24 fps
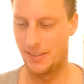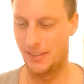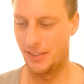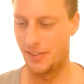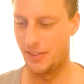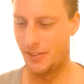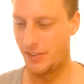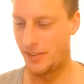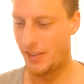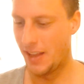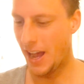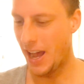The
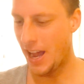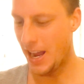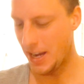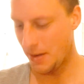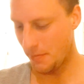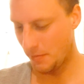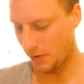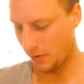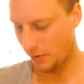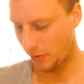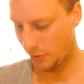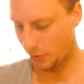
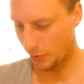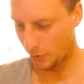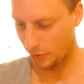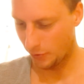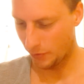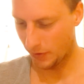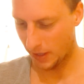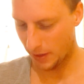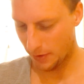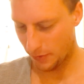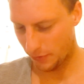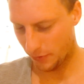Diamond
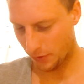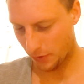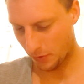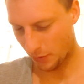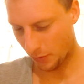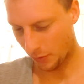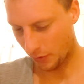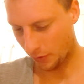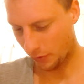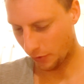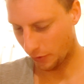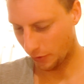Sutra from
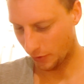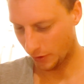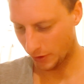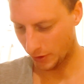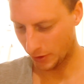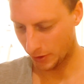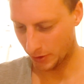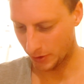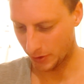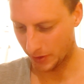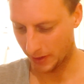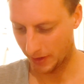
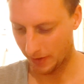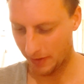Osho.